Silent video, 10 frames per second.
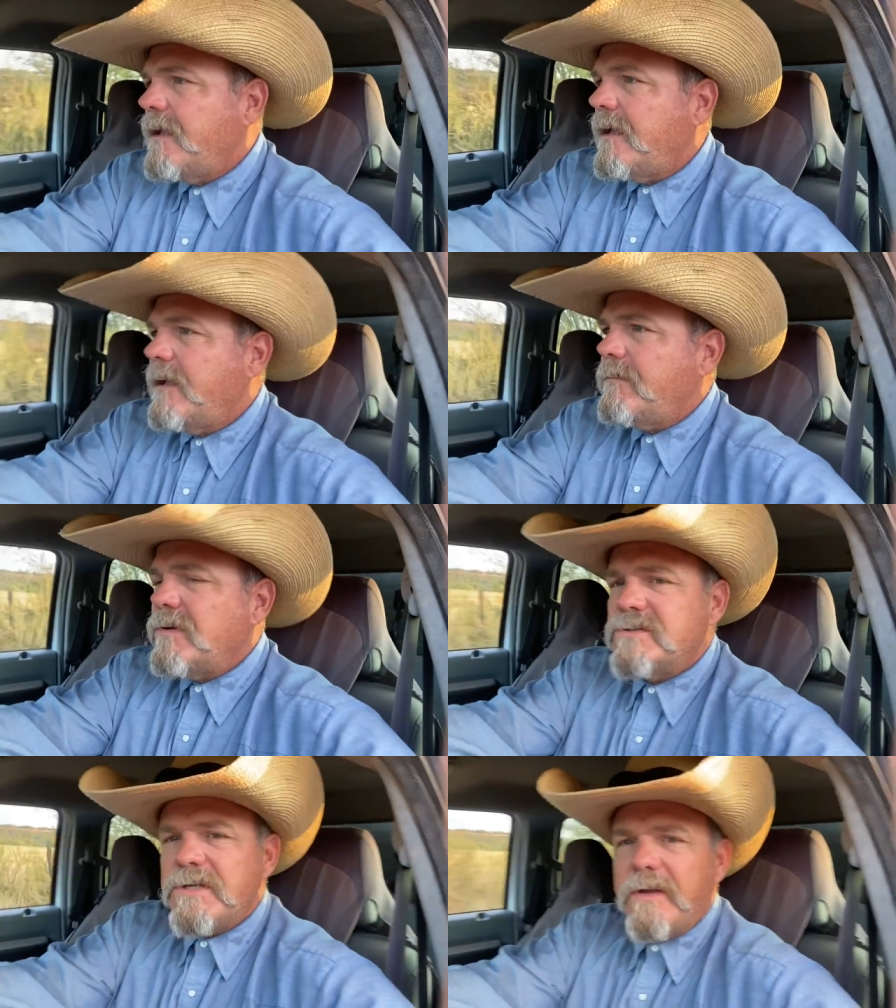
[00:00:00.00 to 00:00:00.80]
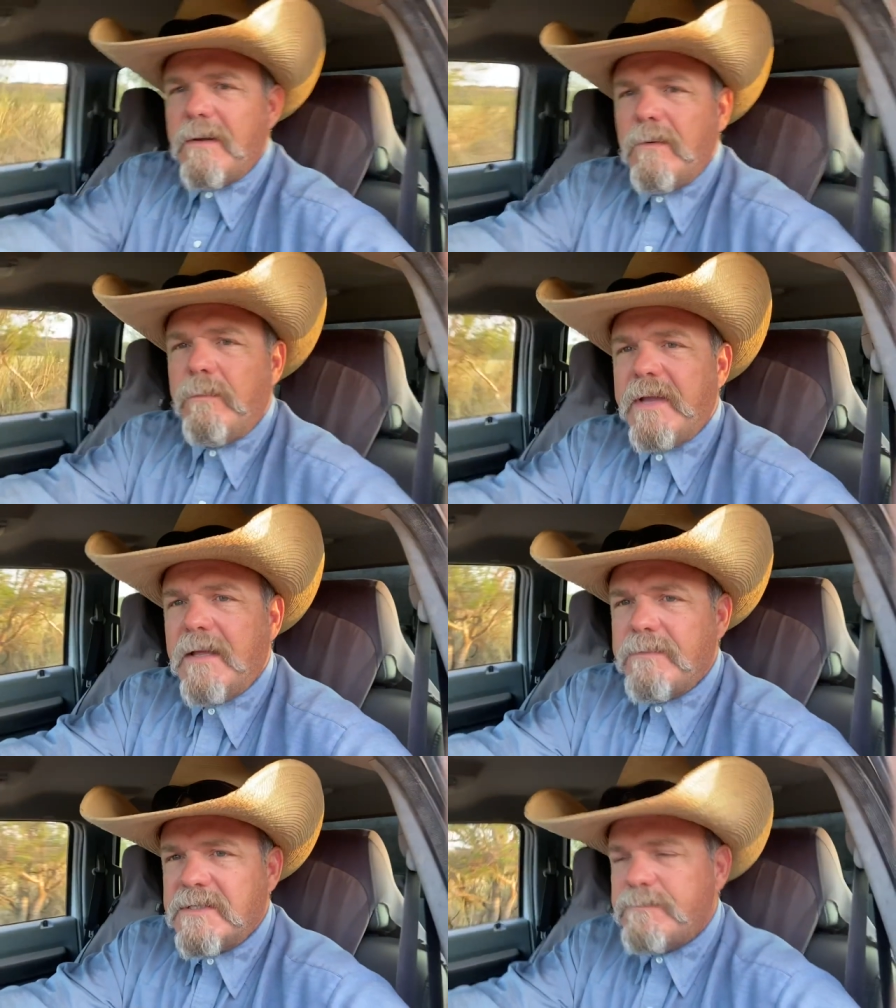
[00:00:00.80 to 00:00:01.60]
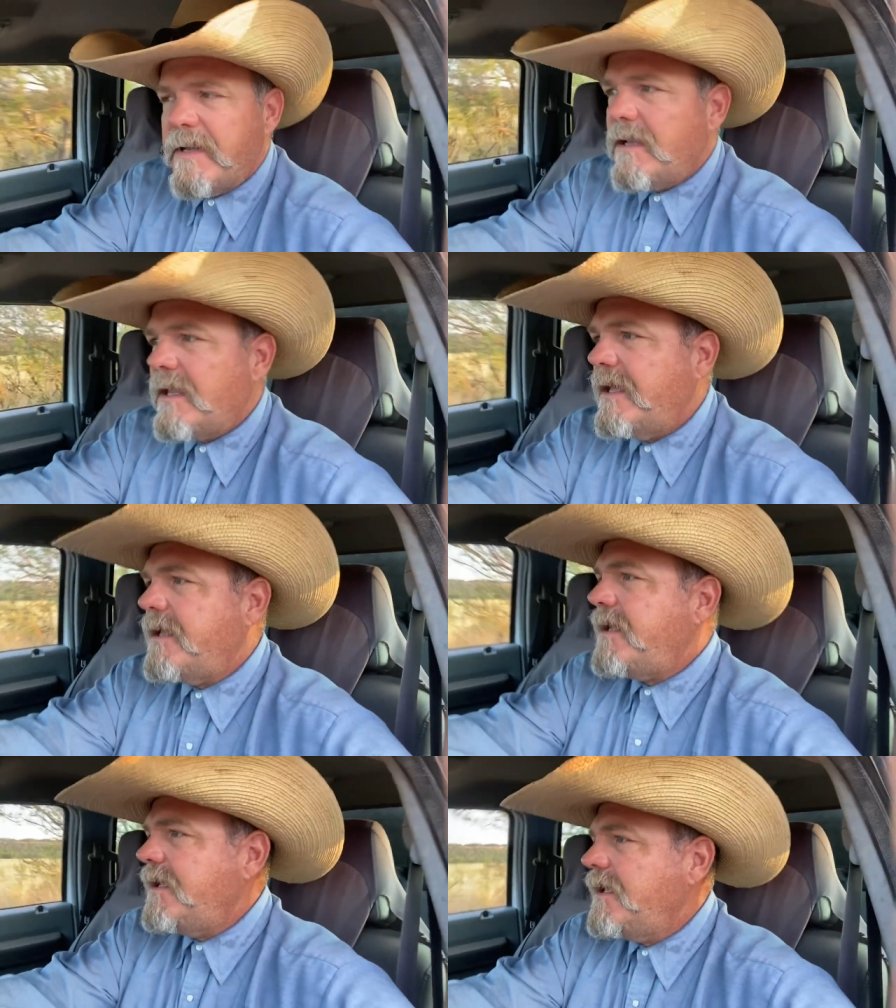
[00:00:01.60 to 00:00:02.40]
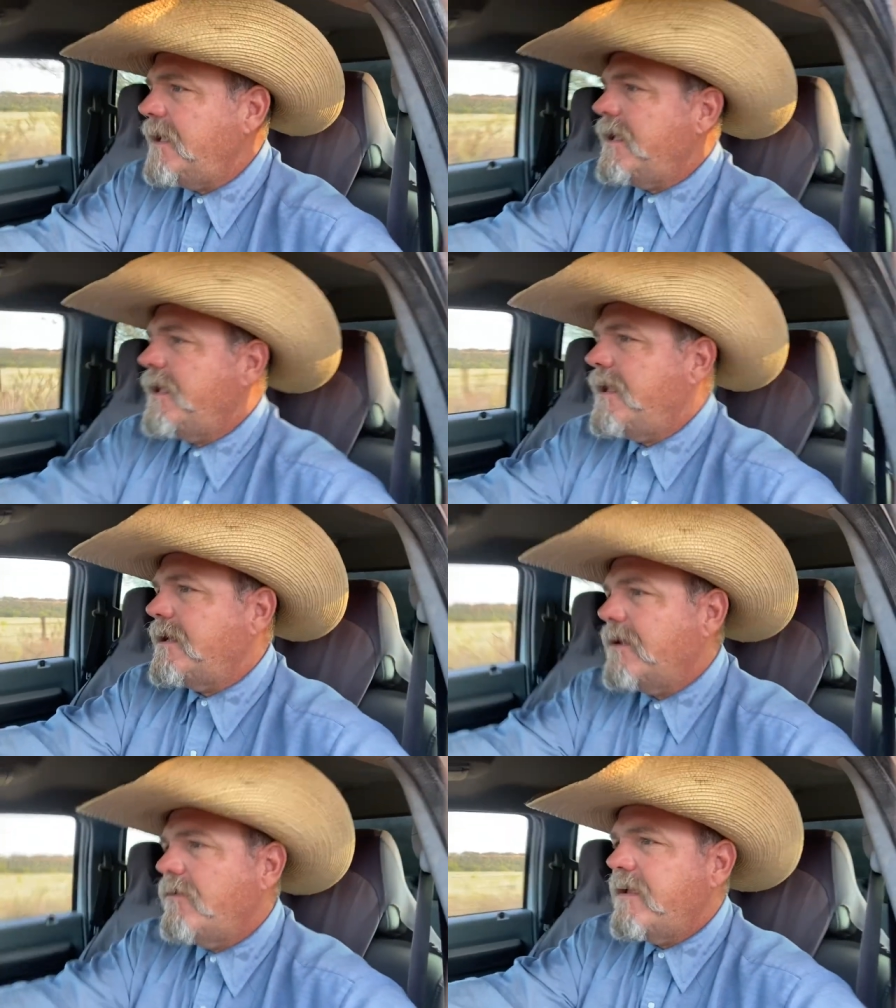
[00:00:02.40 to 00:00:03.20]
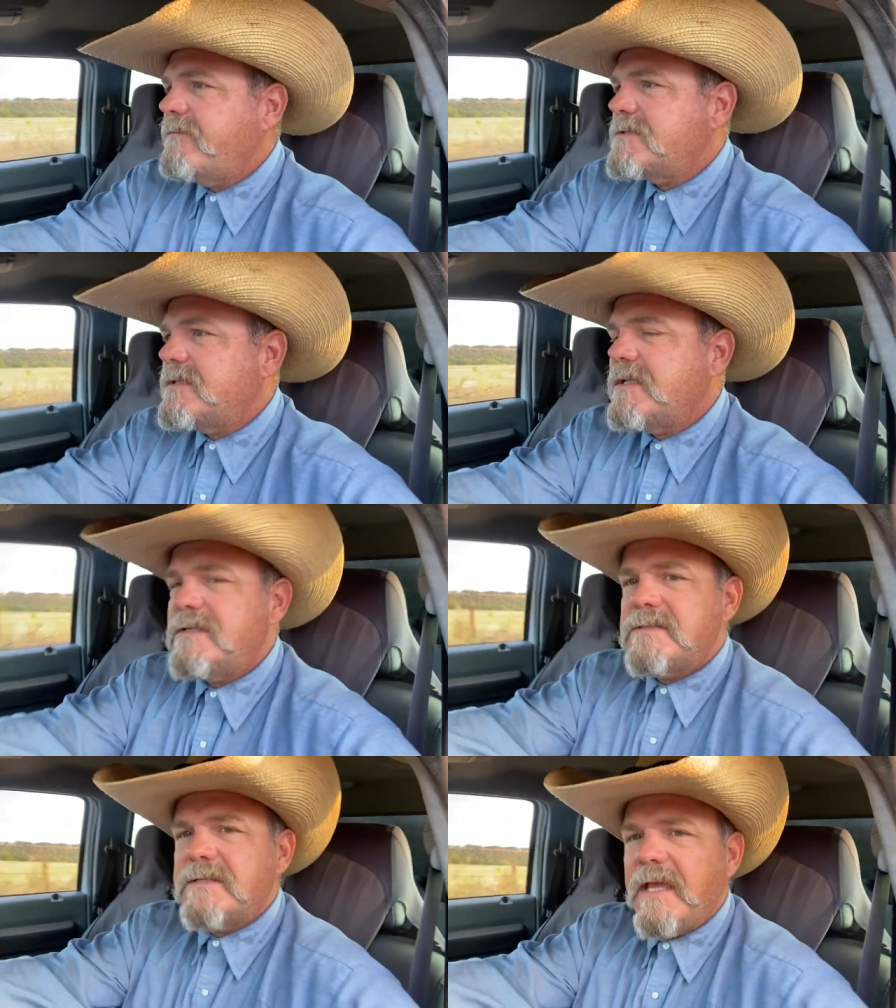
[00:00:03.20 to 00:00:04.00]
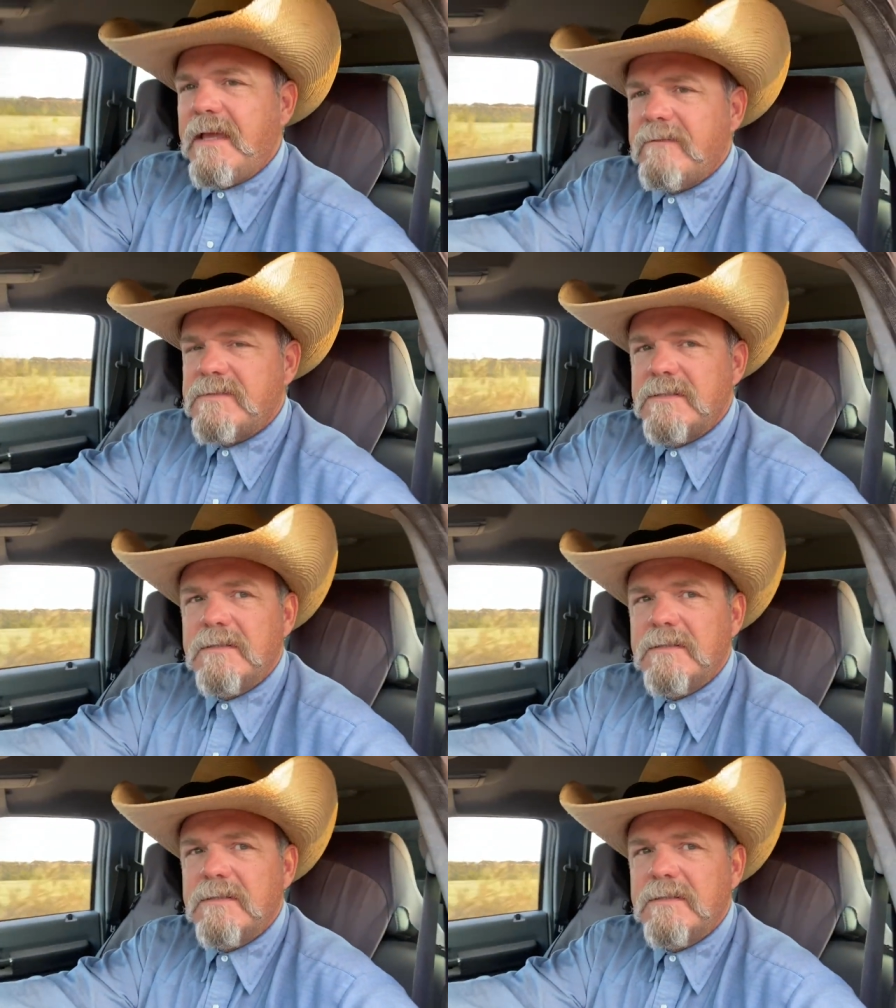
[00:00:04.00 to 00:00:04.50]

I'm gonna show you, I'm gonna pick up this bale of hay and go give it to these calves.